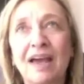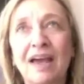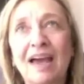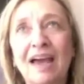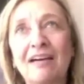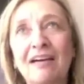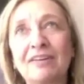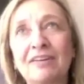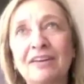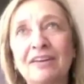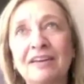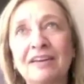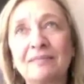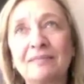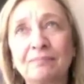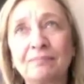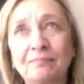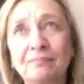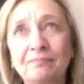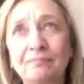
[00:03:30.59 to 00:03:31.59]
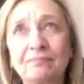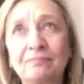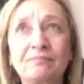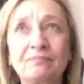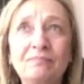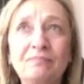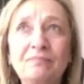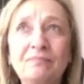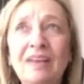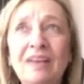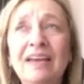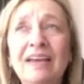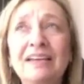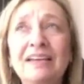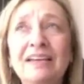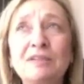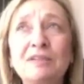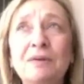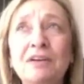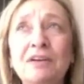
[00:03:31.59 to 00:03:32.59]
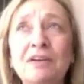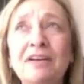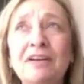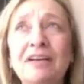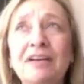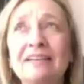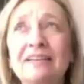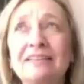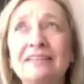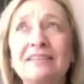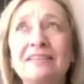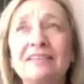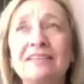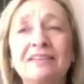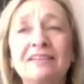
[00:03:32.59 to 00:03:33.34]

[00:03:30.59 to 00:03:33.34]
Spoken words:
having experienced,